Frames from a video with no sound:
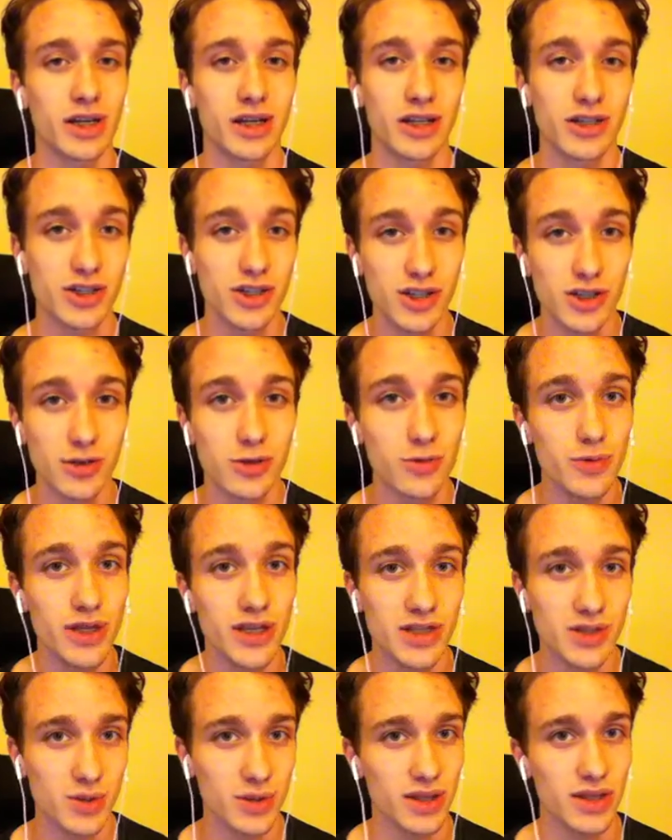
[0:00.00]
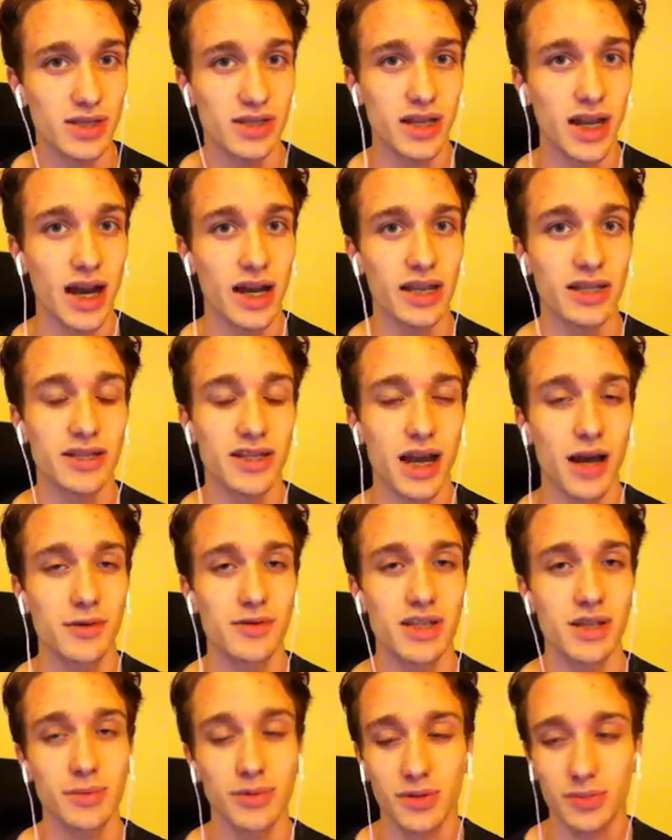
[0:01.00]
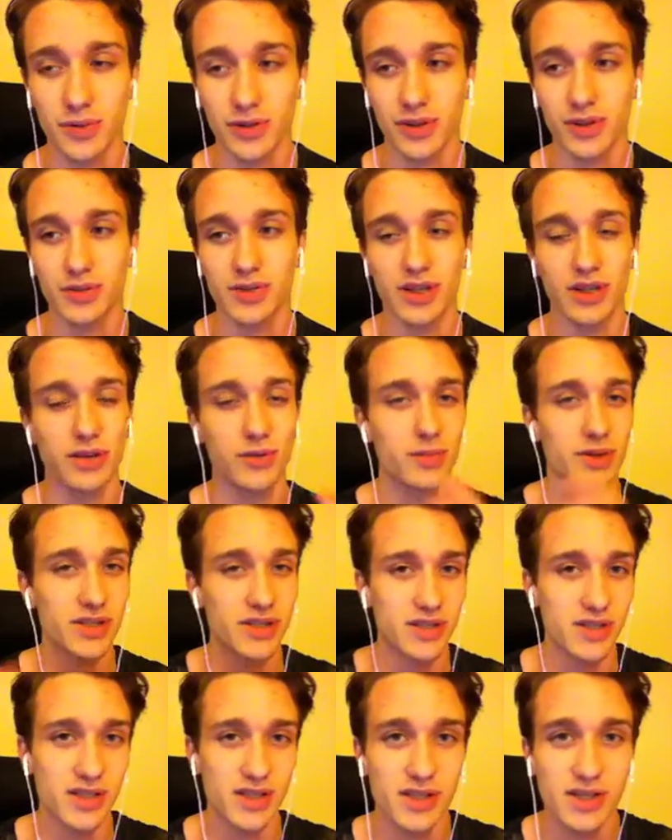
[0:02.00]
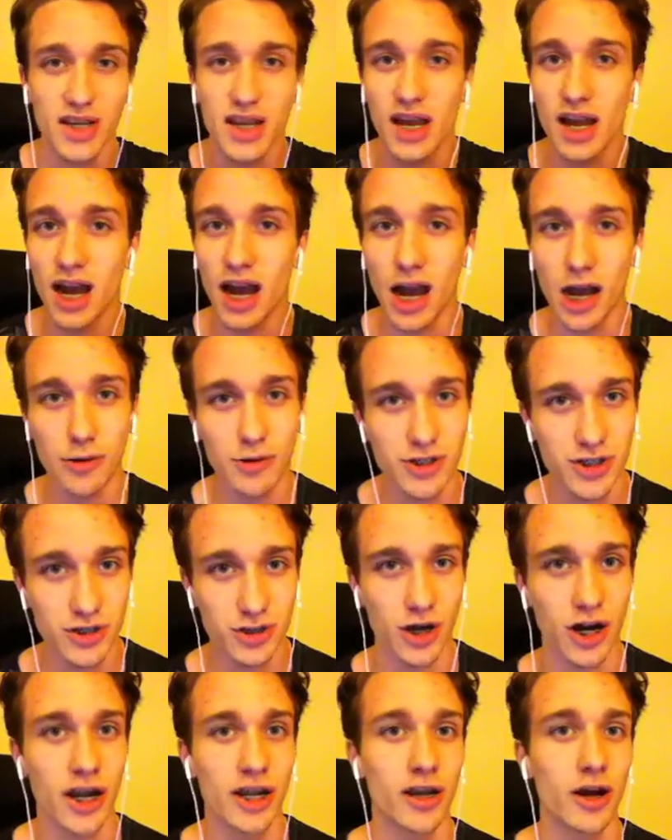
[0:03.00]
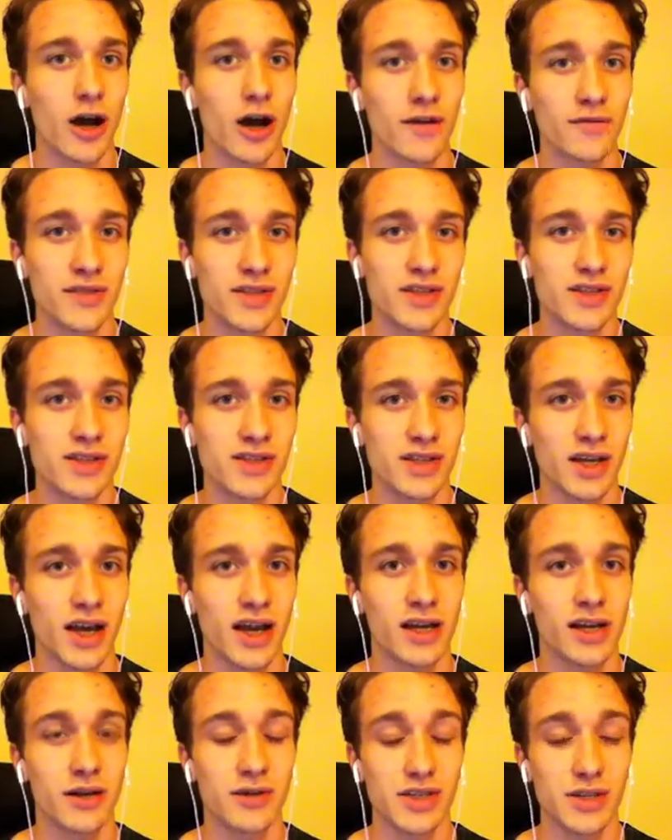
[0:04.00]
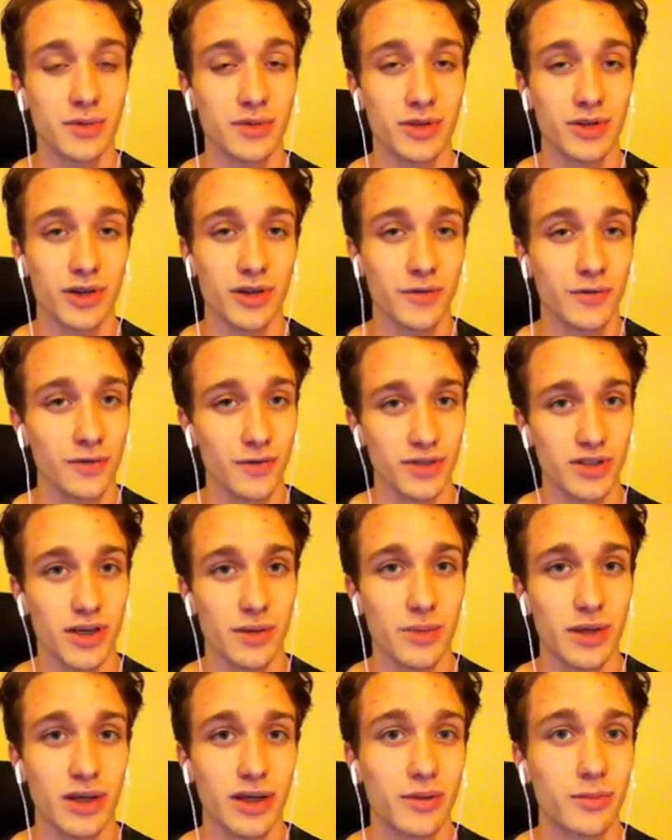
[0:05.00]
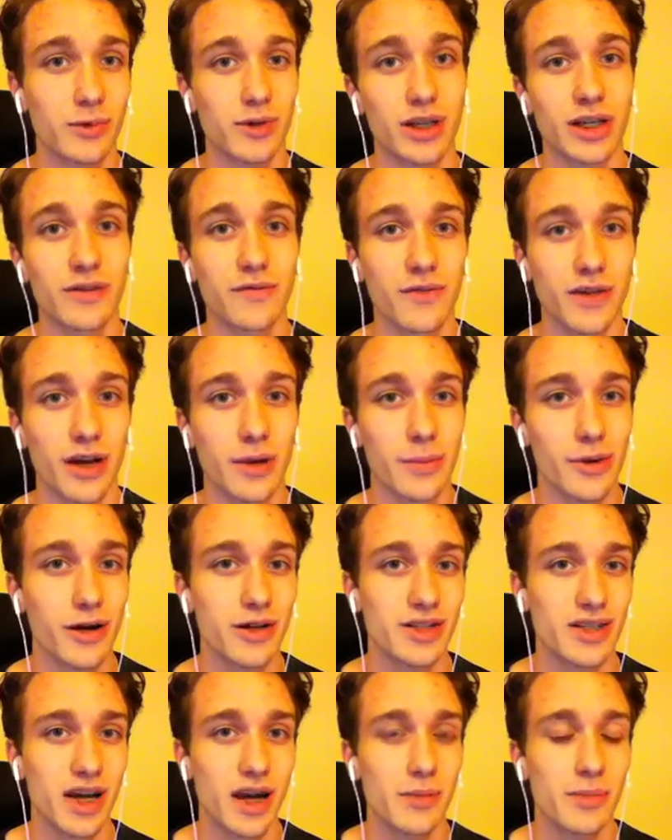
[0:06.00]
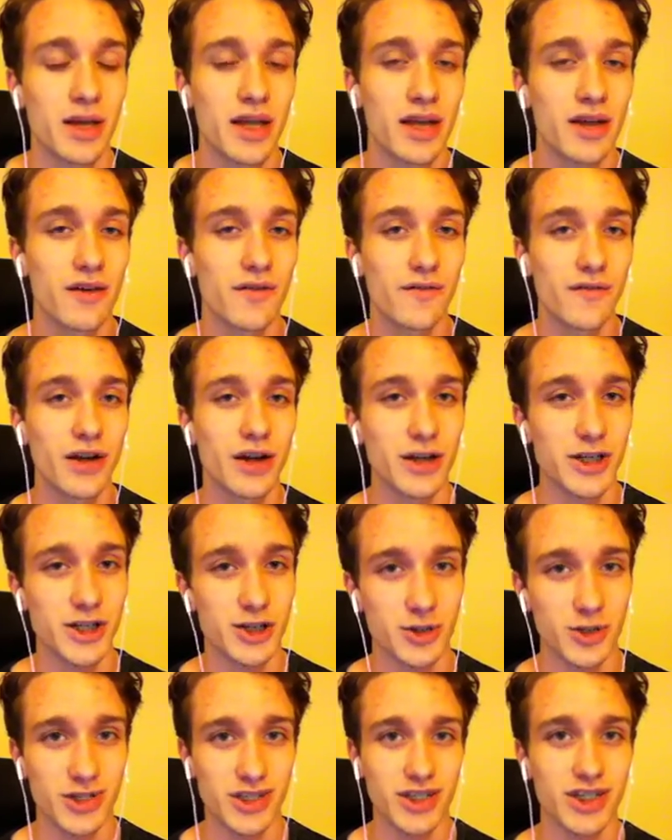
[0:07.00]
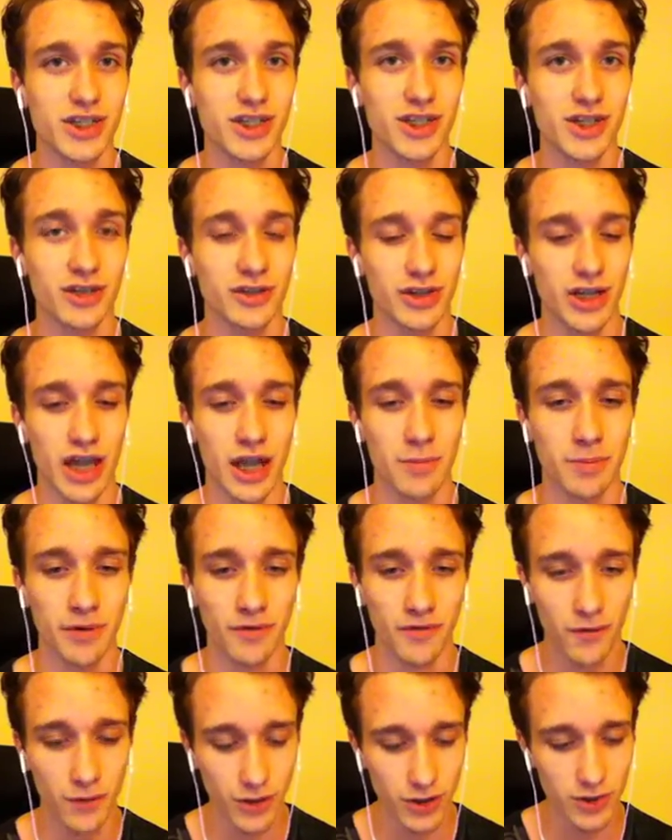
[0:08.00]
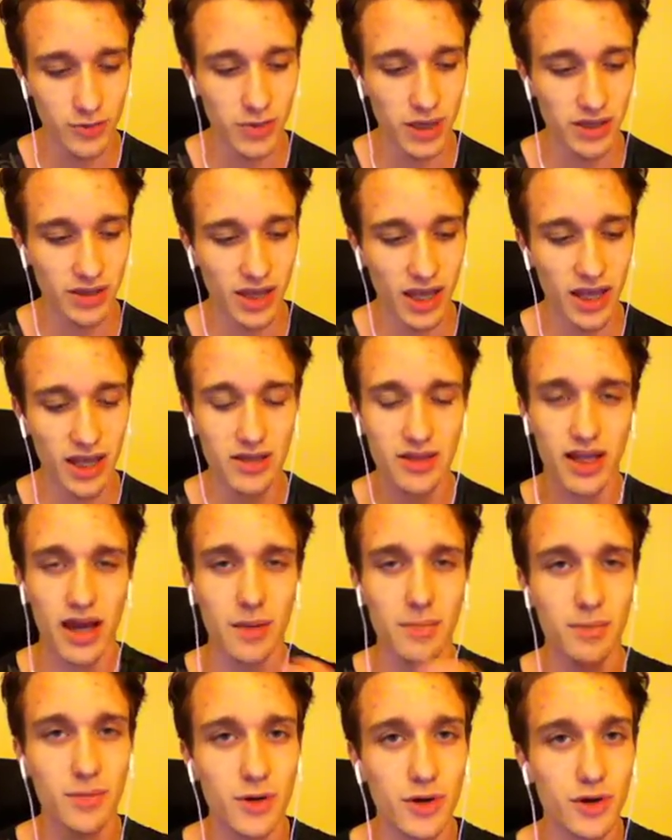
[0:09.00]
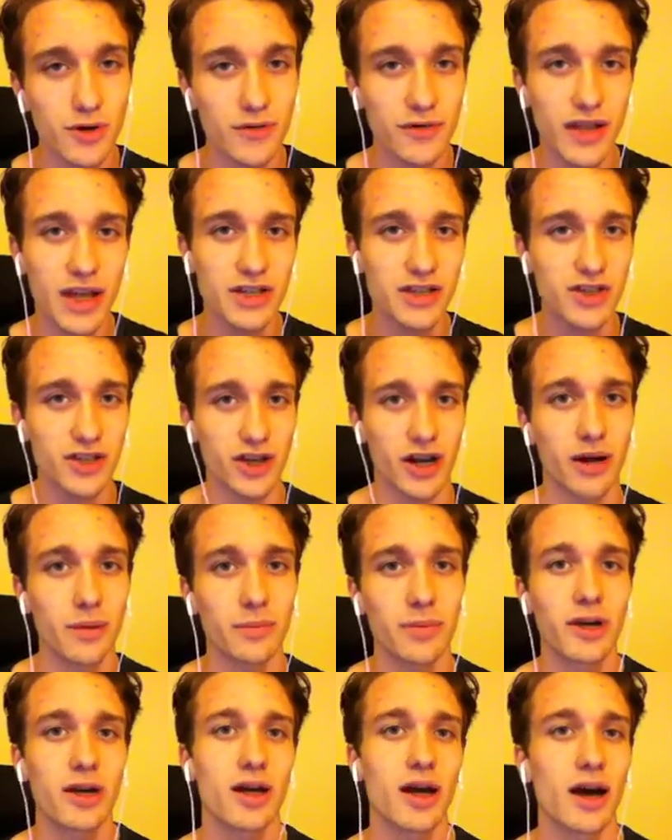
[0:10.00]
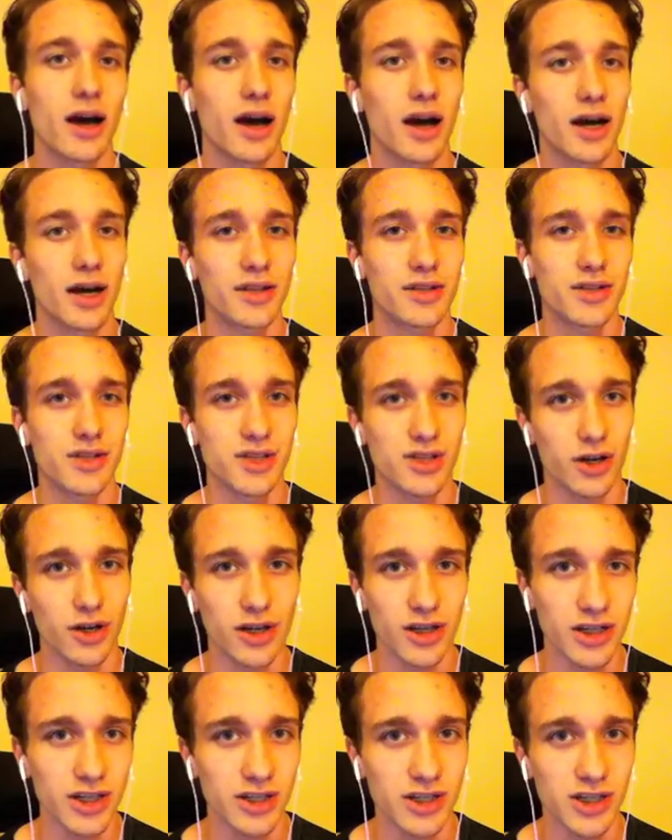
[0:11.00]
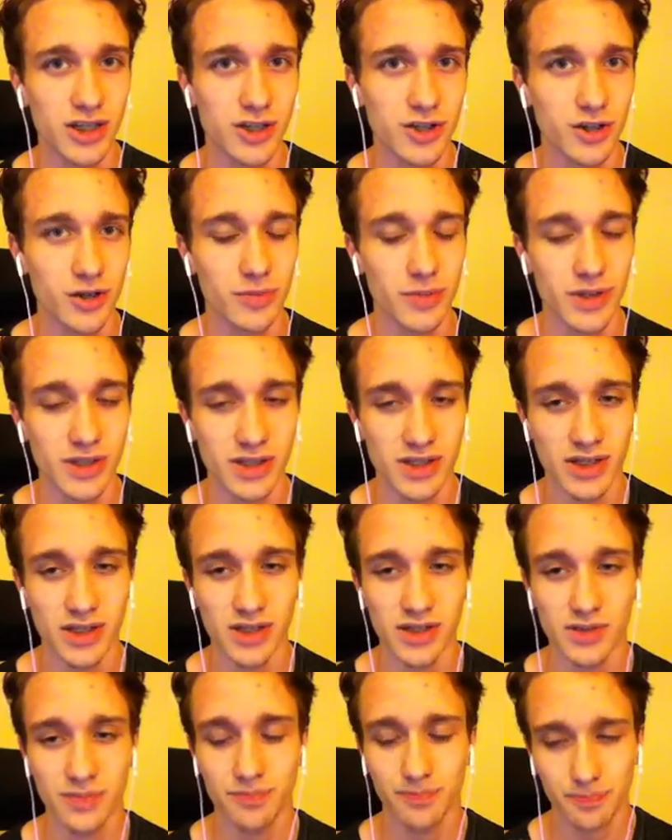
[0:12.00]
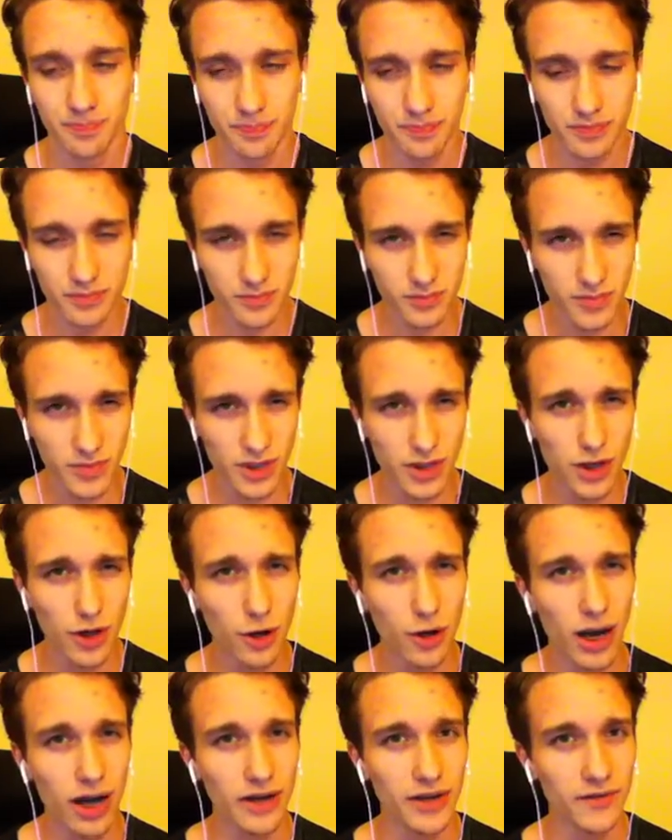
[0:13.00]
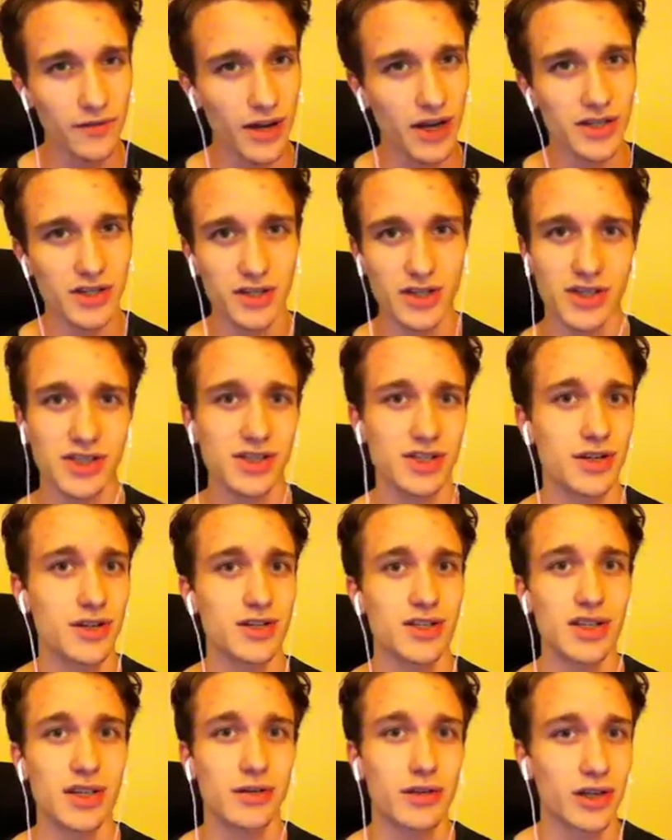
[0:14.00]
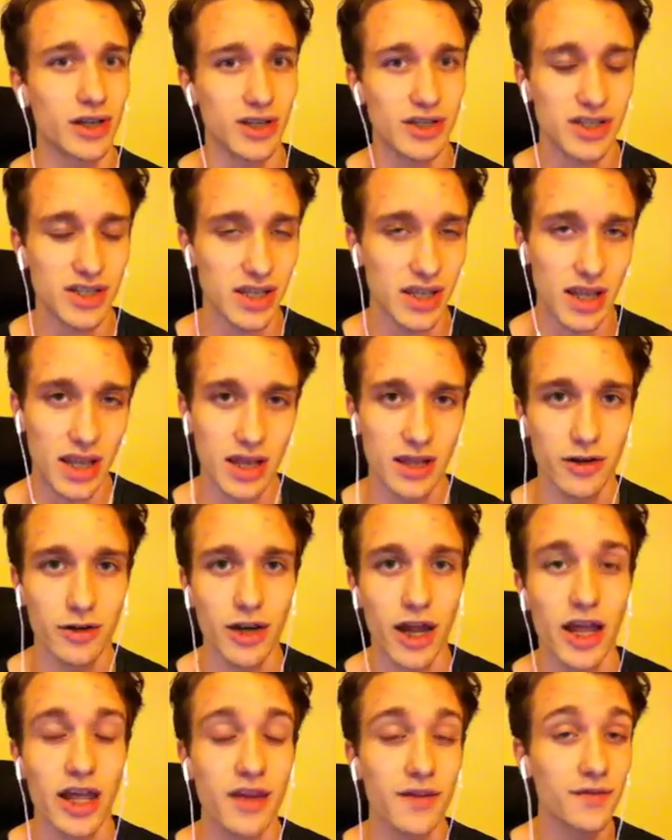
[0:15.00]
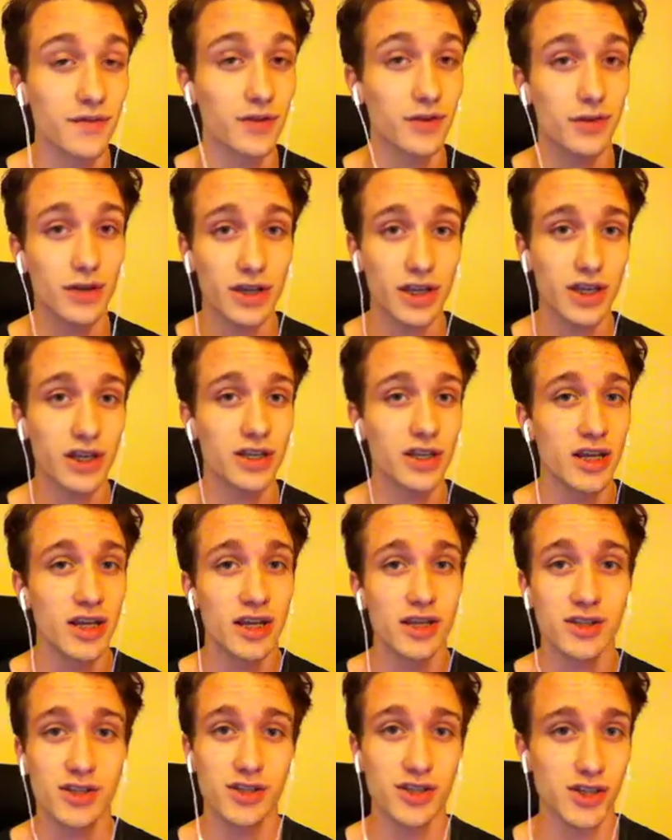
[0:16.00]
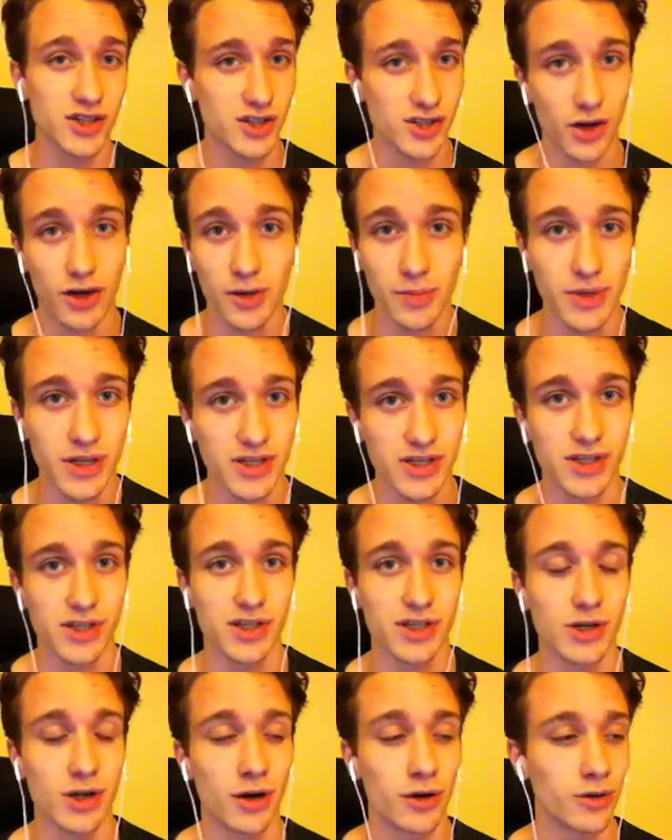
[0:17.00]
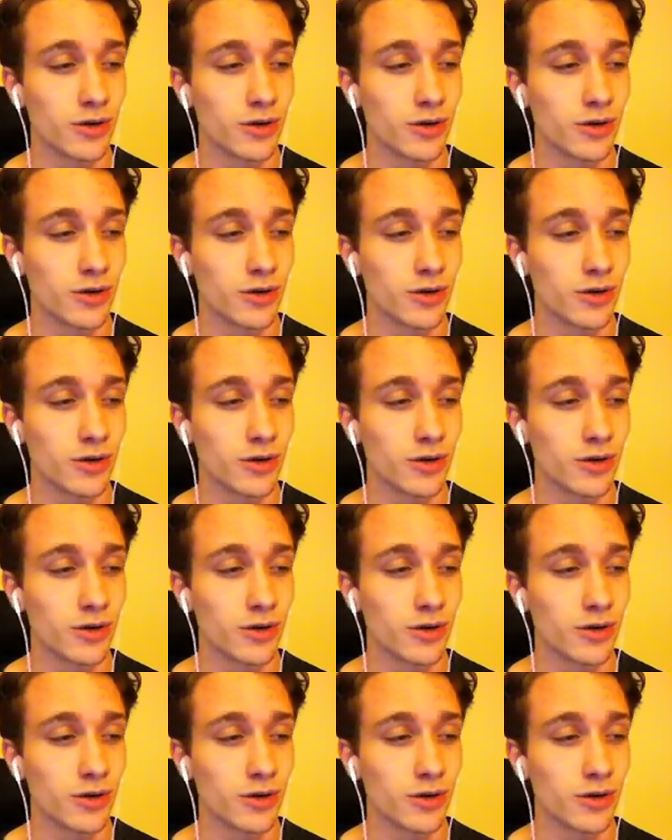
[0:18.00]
And in 2 weeks with his guidance, I was able to put those other businesses I was trying off to the side. And I was able to create a full-time income working very part-time, very strategically. And before you make that move, that jump to starting a t-shirt business, I'd advise you to seriously look into the internet if you're looking to just start a business.